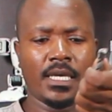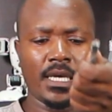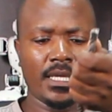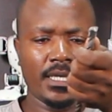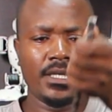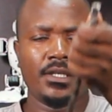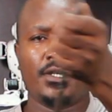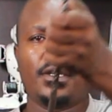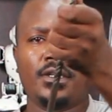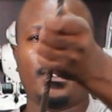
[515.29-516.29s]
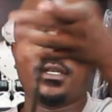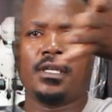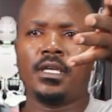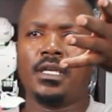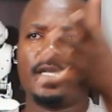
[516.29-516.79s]
And then
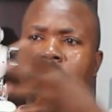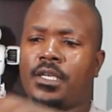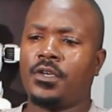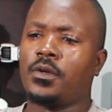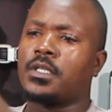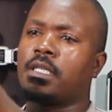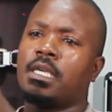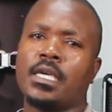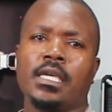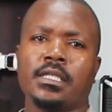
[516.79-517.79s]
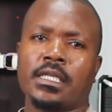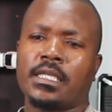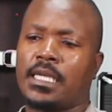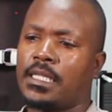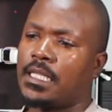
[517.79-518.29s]
it is secured, just
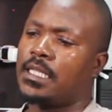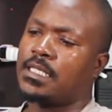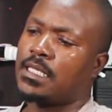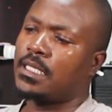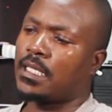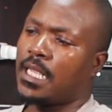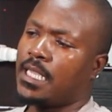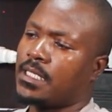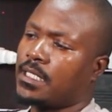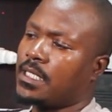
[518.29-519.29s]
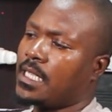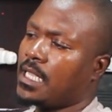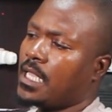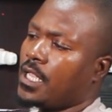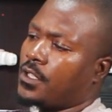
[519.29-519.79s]
like that. There's a little handle here.